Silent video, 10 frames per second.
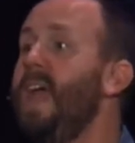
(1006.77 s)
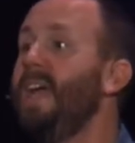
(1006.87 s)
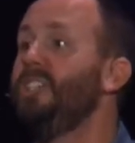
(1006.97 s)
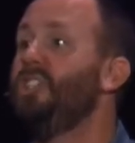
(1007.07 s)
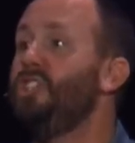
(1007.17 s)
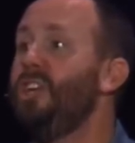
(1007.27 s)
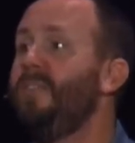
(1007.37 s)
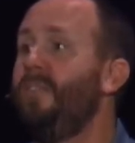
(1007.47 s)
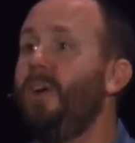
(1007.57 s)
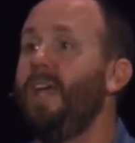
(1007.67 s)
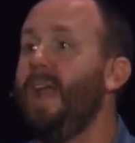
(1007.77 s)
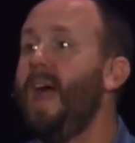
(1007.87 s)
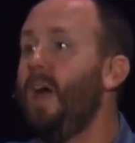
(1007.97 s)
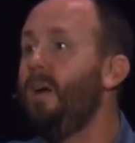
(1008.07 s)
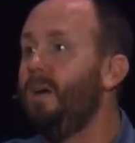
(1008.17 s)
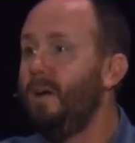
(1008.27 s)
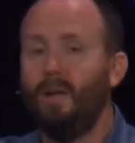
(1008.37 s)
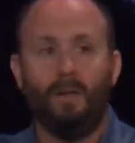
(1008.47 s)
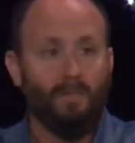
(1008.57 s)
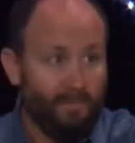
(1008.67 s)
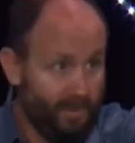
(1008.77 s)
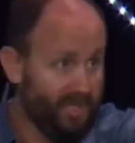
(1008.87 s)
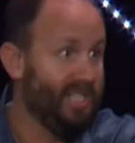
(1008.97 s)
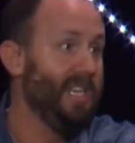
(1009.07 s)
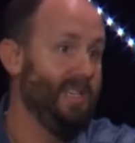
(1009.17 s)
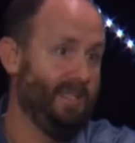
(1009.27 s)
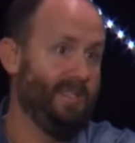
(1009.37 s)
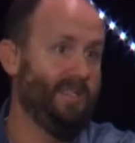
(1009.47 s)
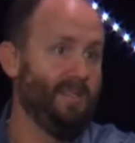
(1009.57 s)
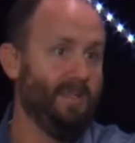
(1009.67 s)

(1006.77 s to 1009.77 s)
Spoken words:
and shiver in our seats.